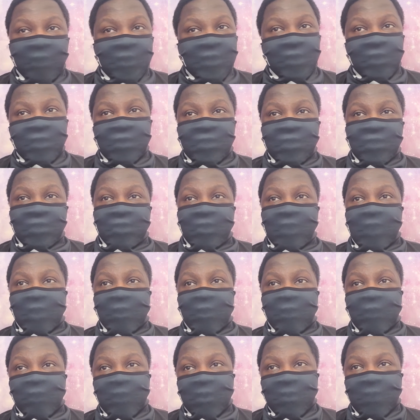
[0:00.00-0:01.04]
which can
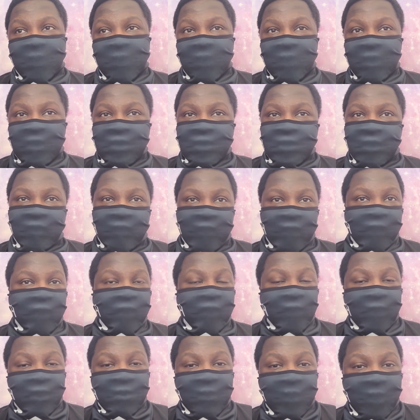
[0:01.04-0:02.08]
strike with a punch of
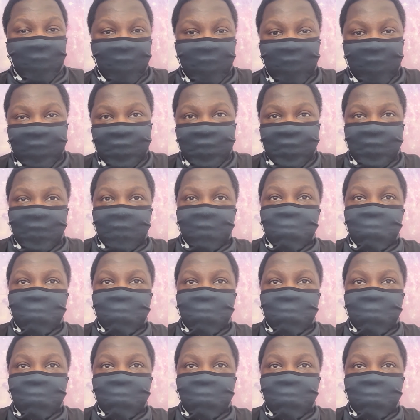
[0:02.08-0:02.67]
infinite mass.